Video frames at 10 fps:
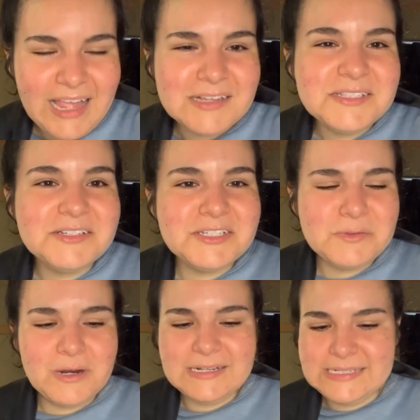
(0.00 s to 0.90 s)
I also just
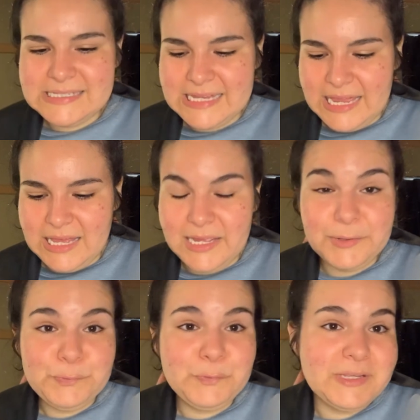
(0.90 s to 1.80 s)
wanted to say
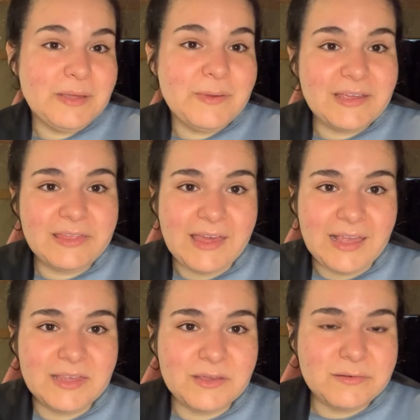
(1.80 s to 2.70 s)
a really big
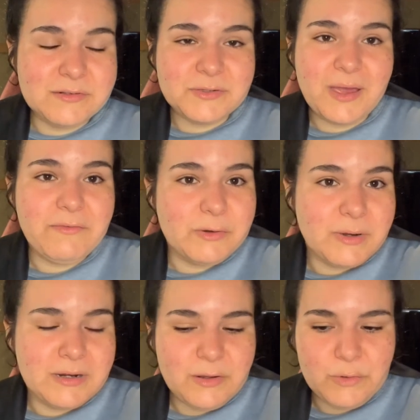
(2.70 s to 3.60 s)
thank you to
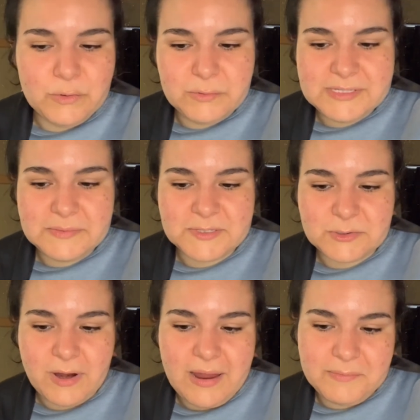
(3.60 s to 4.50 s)
everyone who
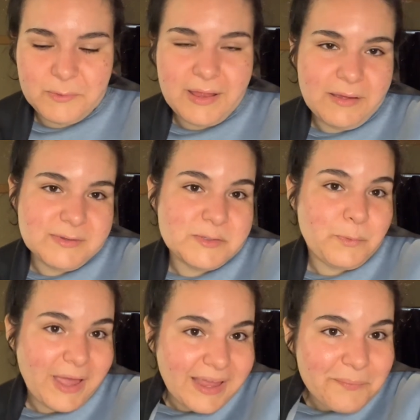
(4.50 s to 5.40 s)
subscribed while I was
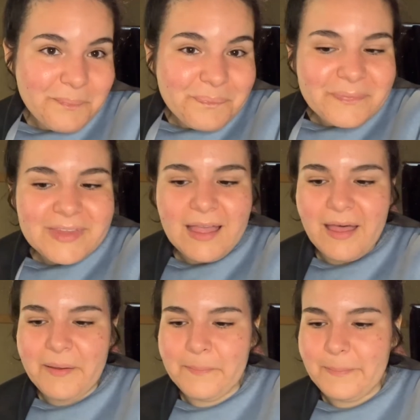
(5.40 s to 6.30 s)
away.
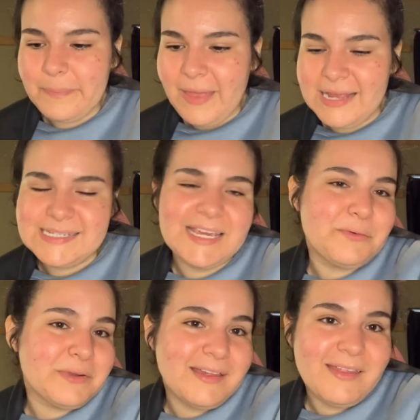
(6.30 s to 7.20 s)
I take
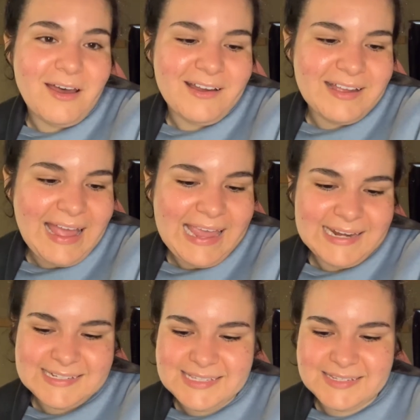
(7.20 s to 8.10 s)
really long
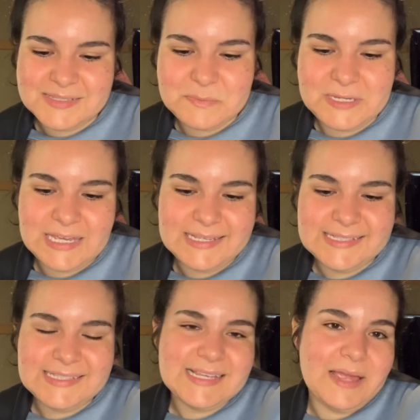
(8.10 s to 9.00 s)
hiatuses because
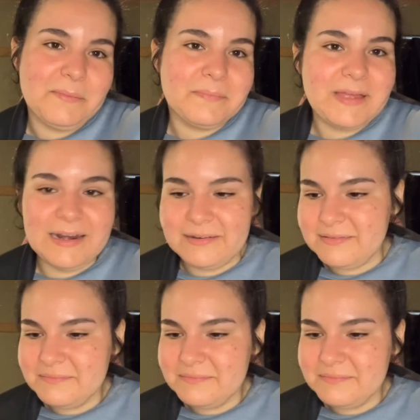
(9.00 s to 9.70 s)
I'm kind of